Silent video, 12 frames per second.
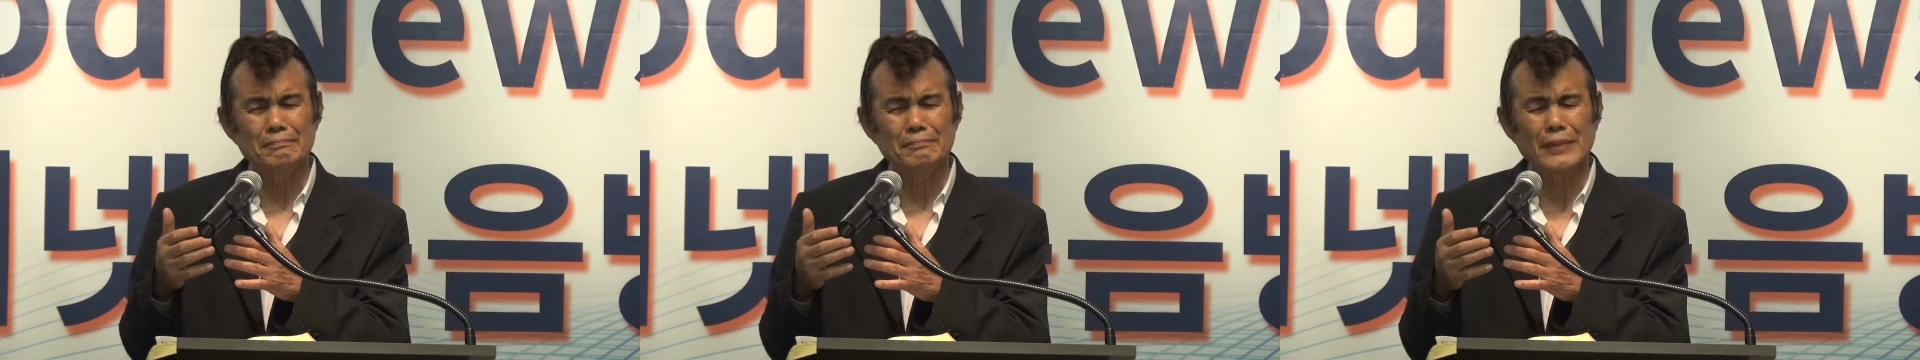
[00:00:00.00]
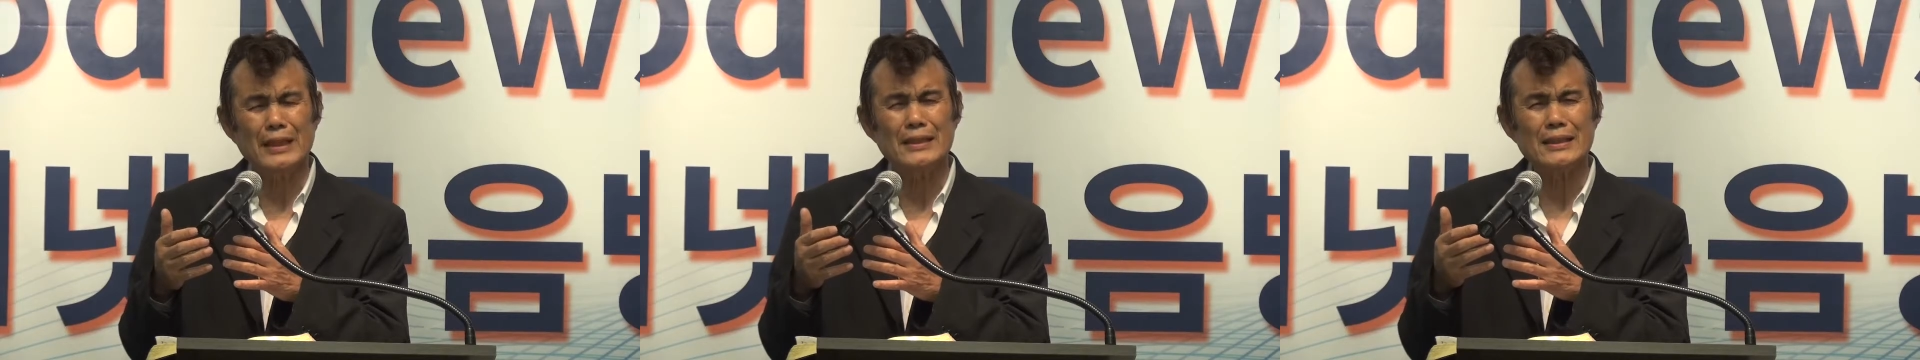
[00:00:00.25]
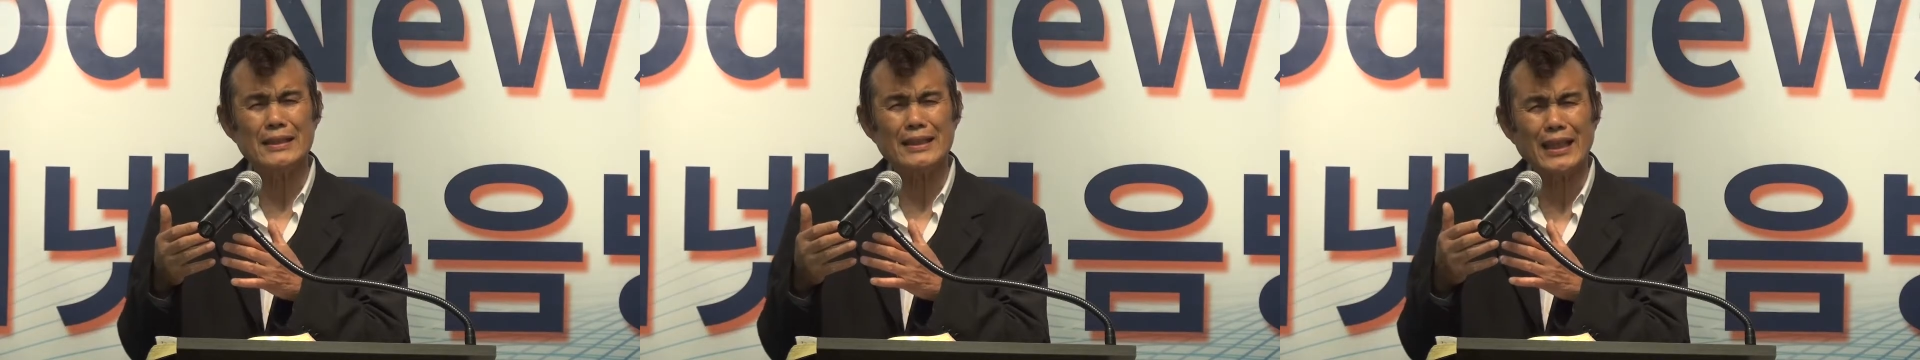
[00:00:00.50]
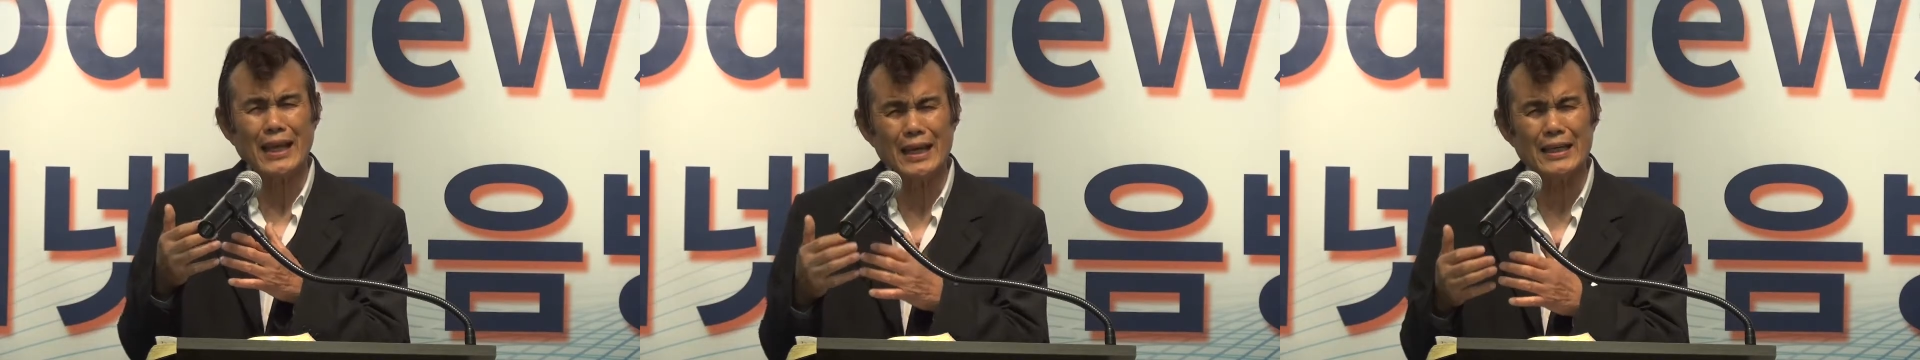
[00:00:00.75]

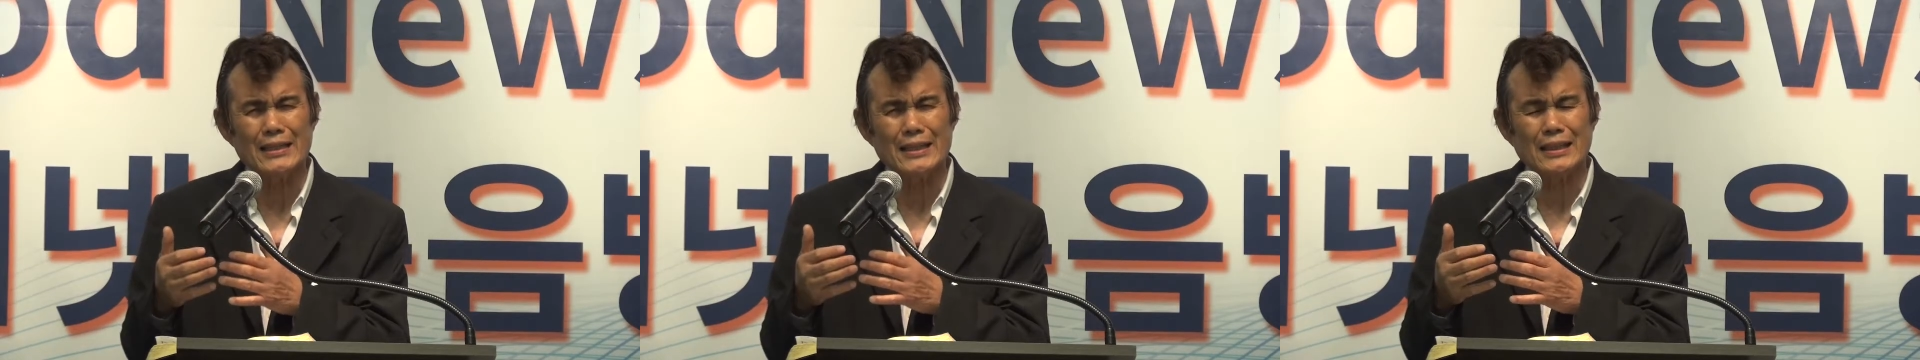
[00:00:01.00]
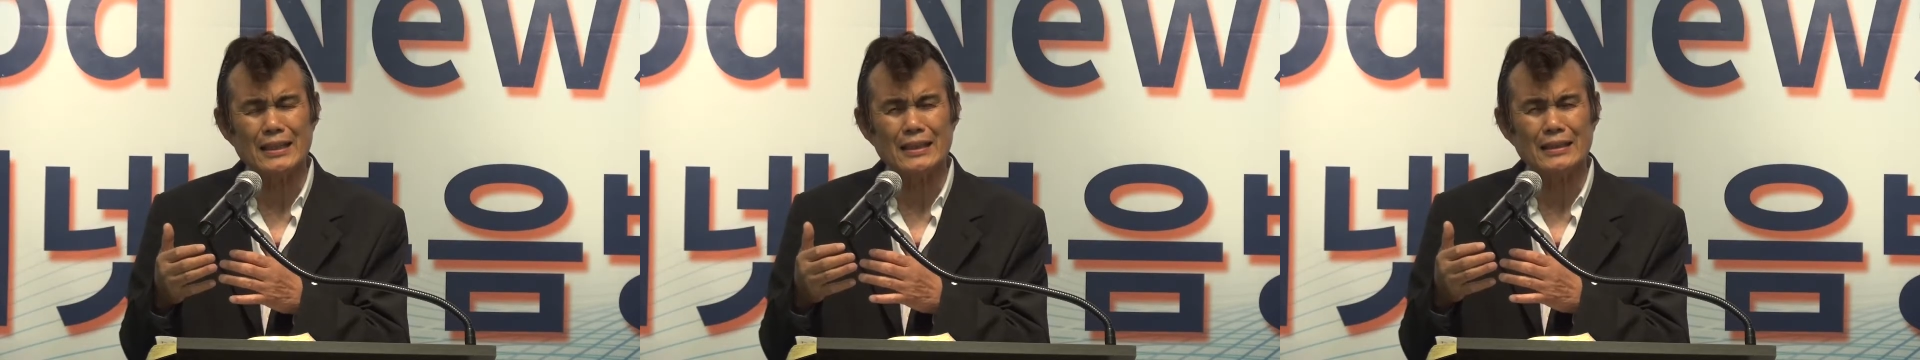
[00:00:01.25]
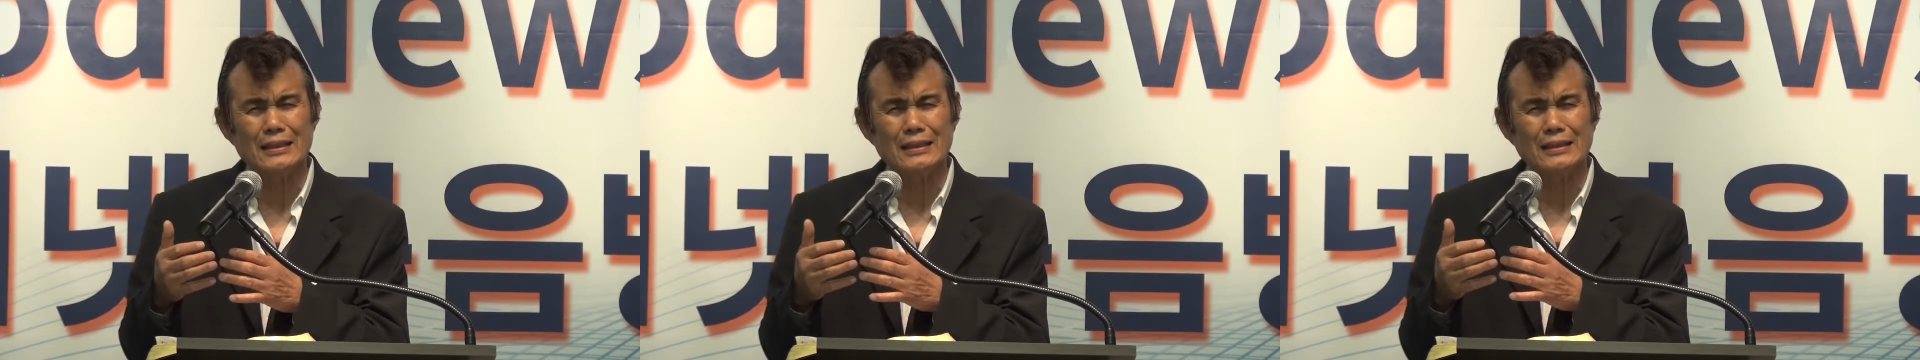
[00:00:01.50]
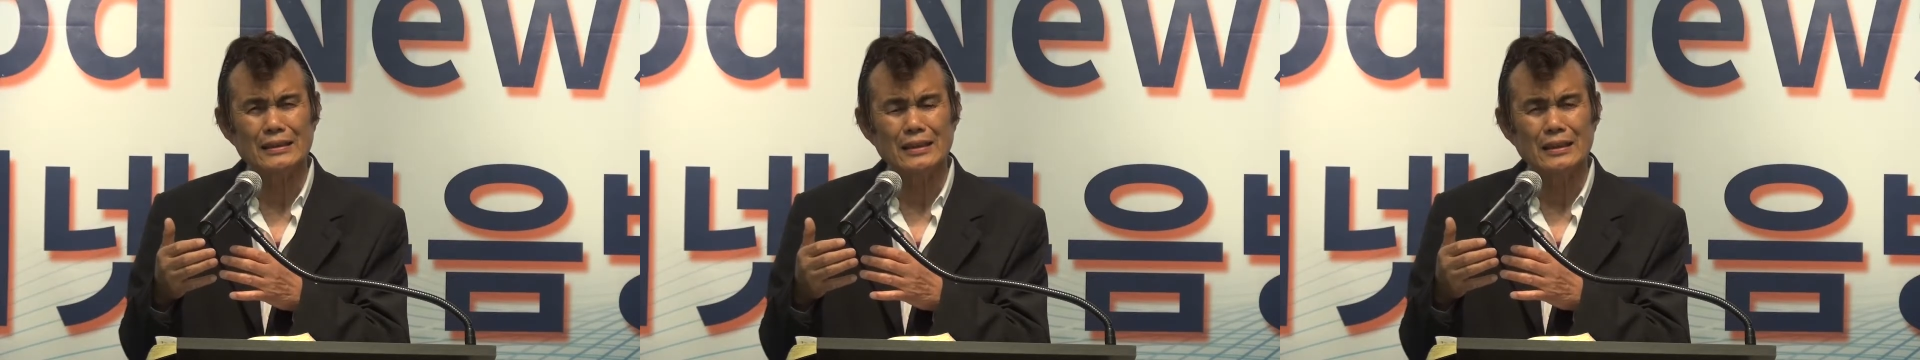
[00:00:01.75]
meditating